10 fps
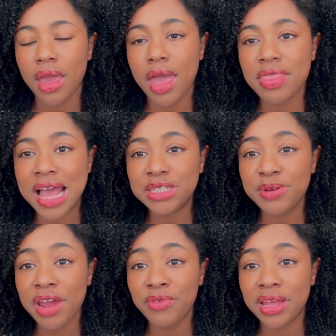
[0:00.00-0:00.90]
And that's
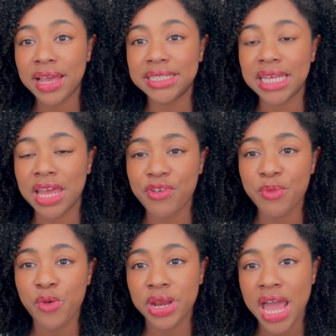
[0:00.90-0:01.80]
when I realized that if I'm
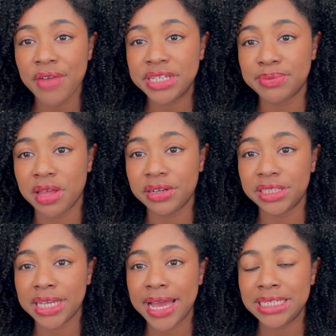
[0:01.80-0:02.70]
going to have a smaller
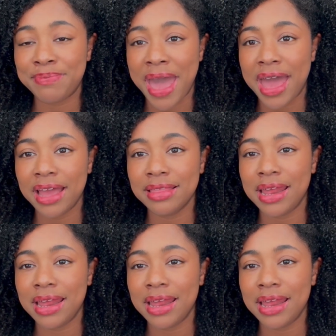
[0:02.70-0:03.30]
size bag,